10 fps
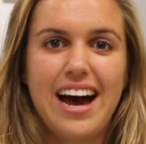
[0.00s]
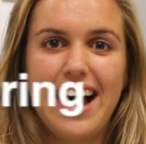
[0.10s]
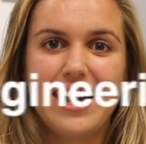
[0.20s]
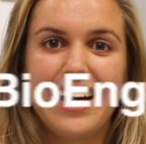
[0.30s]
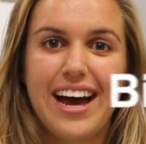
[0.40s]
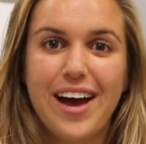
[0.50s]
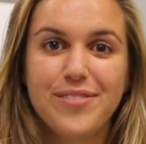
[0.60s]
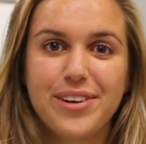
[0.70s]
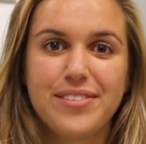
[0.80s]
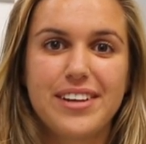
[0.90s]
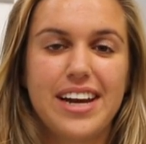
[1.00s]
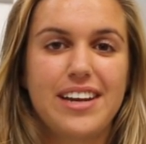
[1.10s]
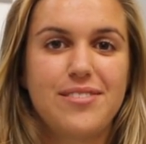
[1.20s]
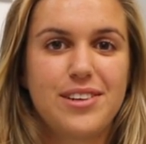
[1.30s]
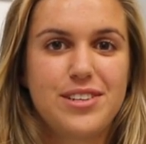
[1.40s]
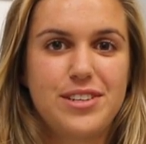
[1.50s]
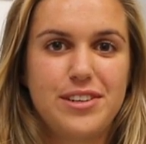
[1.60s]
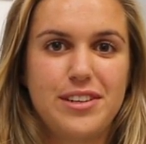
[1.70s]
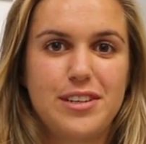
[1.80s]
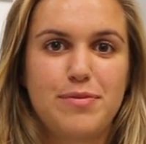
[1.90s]
Hi, I'm one of the 91
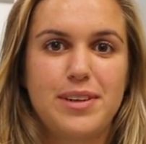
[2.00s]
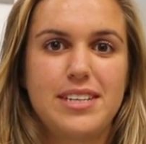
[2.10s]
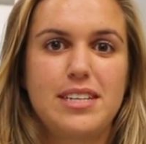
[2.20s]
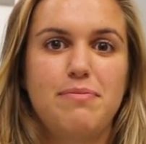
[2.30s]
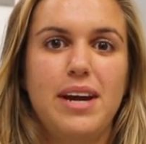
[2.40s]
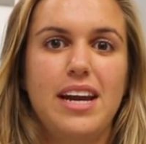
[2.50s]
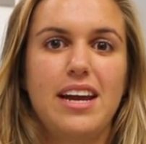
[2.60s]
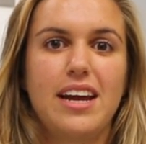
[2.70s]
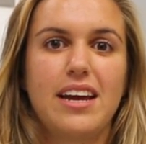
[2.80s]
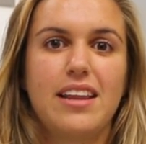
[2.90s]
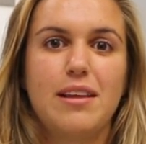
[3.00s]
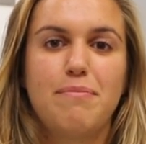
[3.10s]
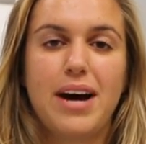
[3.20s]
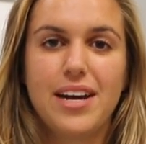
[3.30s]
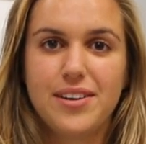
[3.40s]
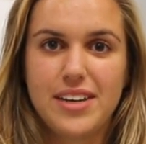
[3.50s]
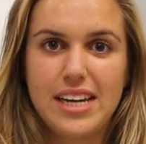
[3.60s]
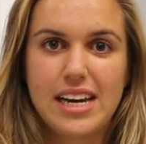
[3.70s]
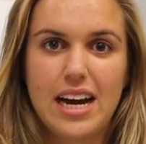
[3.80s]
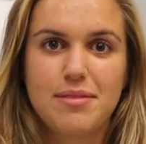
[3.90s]
students participating in the
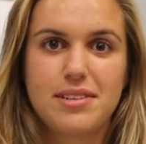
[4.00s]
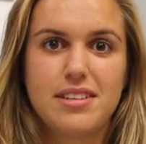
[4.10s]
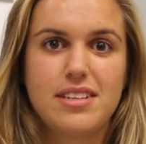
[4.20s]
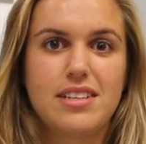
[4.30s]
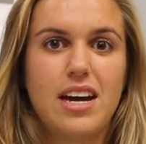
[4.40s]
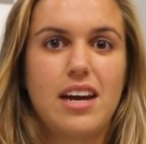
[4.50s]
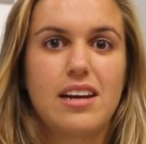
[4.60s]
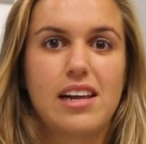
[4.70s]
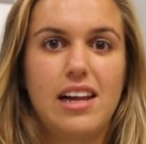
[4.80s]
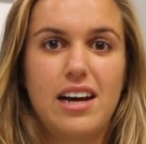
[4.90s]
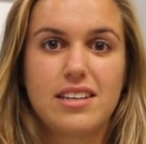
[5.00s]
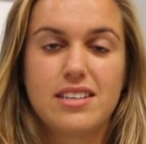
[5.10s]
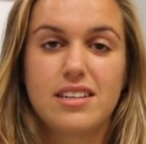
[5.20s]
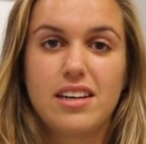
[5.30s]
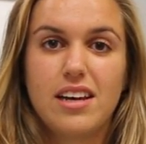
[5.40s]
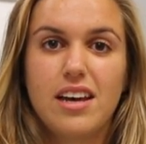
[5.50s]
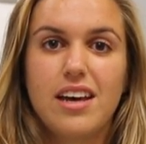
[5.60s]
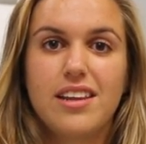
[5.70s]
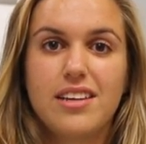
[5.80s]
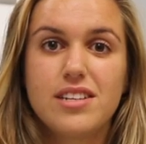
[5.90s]
BioE Capstone Design class.
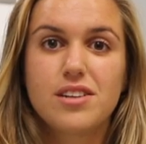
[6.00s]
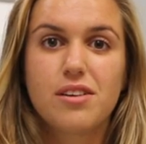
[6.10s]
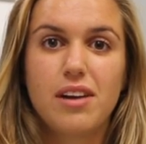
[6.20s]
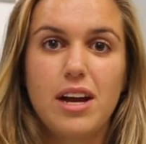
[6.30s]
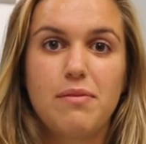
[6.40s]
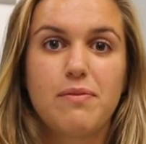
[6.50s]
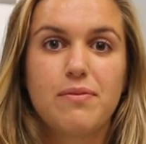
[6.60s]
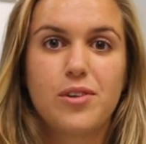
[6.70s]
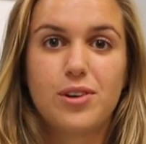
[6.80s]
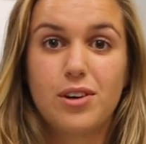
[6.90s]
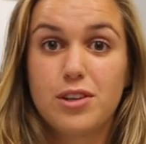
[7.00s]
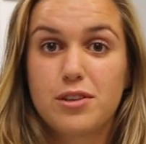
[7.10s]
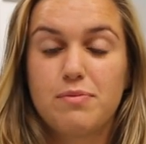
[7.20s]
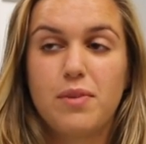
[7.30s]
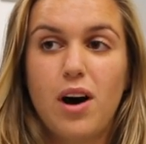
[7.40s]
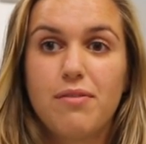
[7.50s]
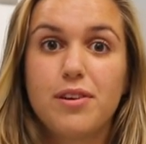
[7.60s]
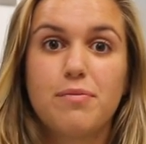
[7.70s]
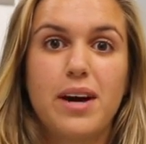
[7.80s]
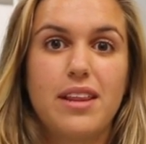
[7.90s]
This great course,
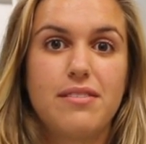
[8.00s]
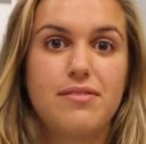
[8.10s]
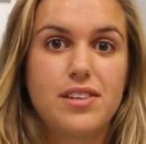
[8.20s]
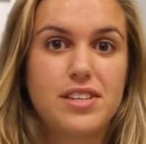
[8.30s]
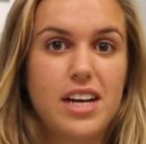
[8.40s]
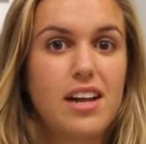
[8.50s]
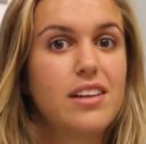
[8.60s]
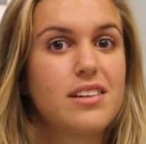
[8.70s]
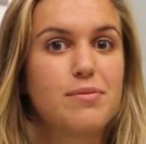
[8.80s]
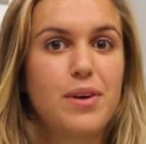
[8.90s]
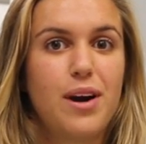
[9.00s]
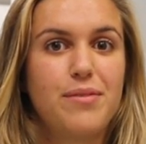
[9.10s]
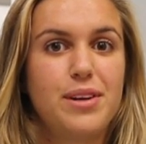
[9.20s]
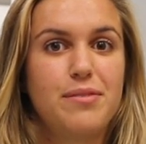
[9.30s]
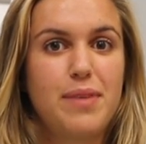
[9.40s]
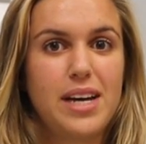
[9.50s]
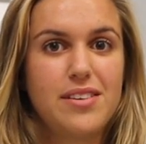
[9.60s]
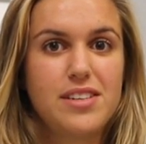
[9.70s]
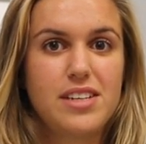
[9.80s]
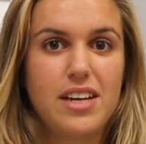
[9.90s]
offered by the Fischell Department of
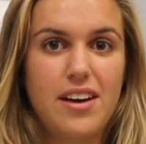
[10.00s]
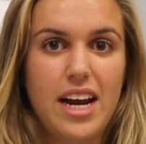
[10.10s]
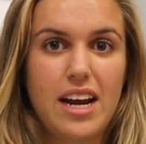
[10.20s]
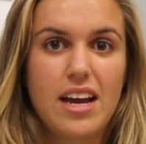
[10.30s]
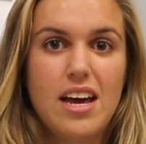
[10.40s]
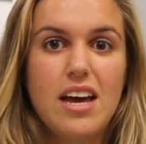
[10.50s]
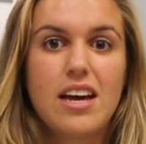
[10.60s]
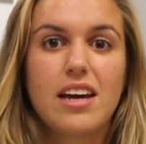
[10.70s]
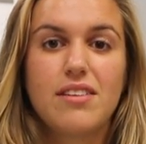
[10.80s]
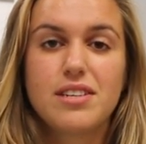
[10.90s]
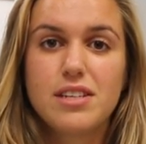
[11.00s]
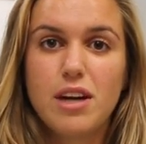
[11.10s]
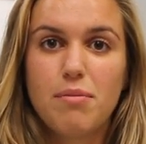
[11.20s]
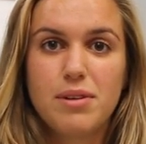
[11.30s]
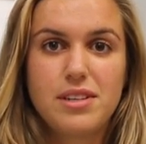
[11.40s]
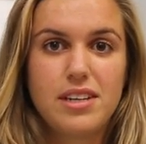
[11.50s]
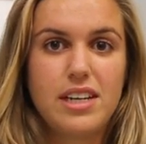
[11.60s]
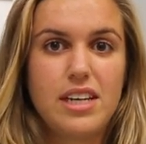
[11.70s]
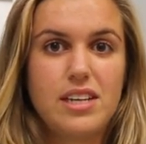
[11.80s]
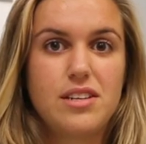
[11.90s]
Bioengineering, gives us the
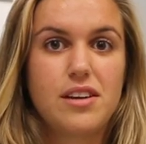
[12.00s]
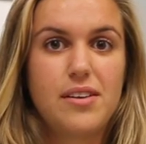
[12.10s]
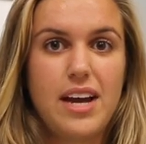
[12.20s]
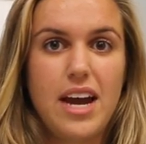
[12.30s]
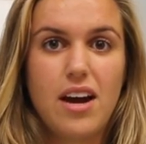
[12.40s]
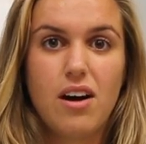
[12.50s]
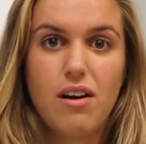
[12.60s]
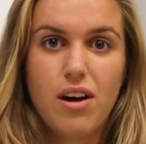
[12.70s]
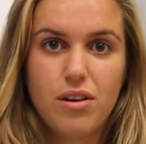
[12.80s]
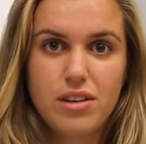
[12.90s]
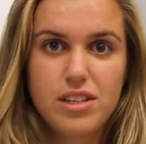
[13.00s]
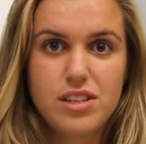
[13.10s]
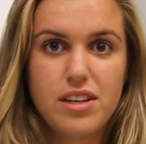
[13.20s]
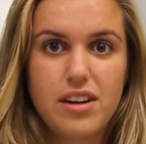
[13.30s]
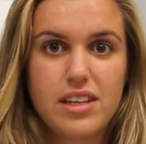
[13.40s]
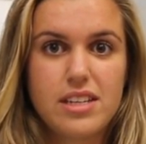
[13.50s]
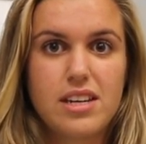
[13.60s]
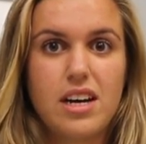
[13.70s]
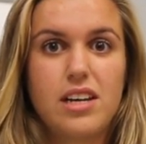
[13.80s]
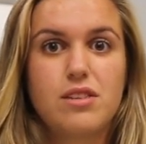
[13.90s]
opportunity to create our own engineering
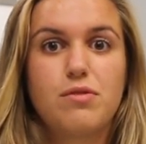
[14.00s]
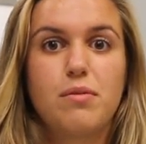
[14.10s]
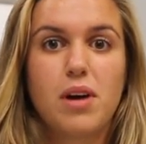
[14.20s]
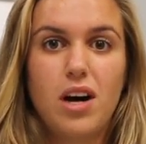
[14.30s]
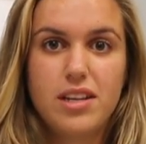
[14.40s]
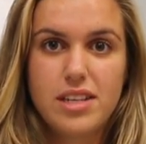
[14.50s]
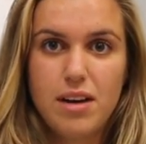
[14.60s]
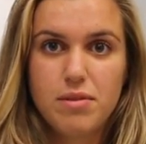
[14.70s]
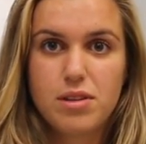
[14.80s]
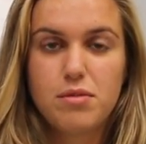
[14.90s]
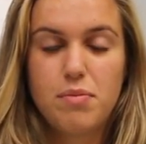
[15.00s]
designs from concept to